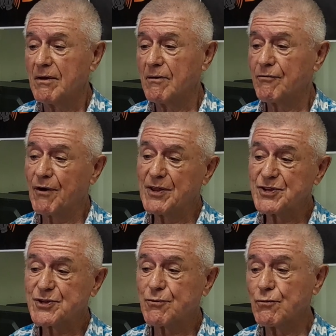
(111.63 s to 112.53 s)

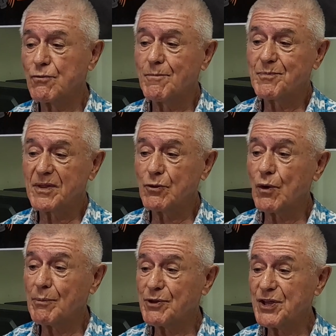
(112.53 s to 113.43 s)
France to New
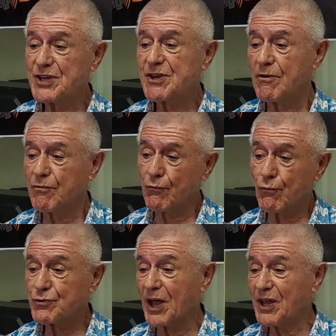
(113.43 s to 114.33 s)
Hebrides
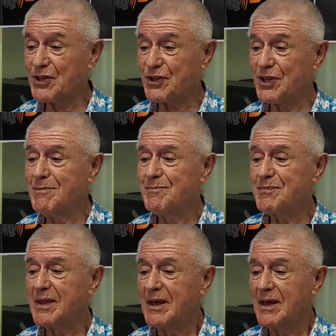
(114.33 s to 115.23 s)
through Tahiti,
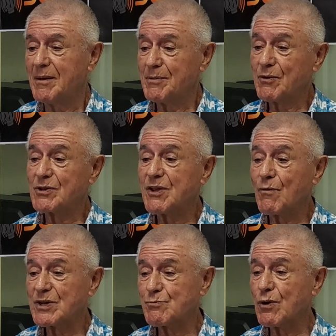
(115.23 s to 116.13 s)
because he
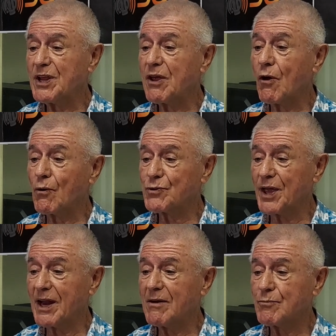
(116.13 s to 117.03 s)
was building a
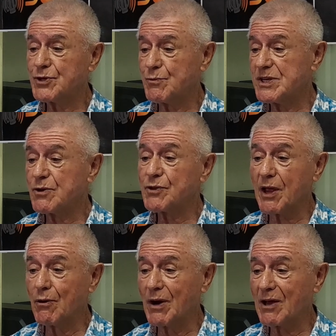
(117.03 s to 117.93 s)
hotel, which was Hotel
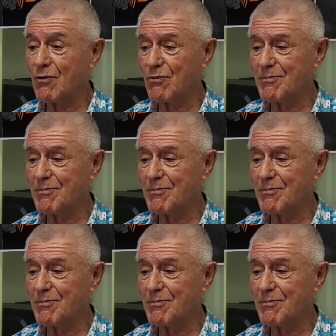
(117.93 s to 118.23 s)
Le Lagon.